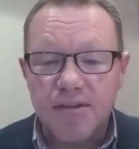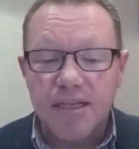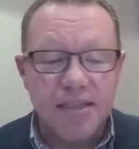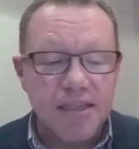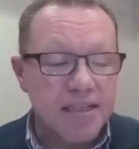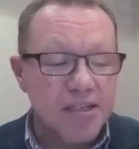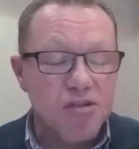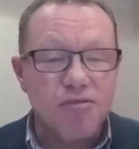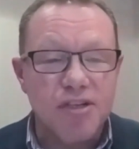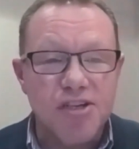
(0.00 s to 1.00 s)
then they need
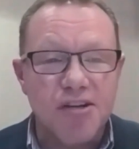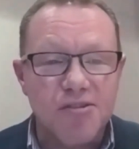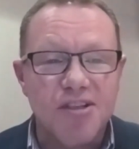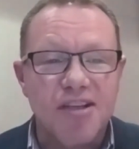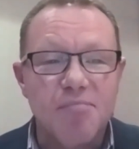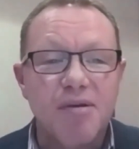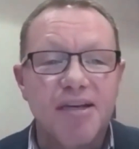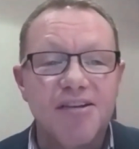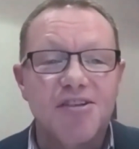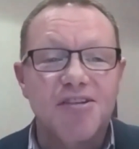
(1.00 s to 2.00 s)
to reach out to their
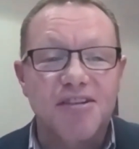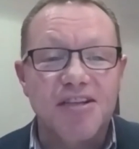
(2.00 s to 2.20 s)
peers and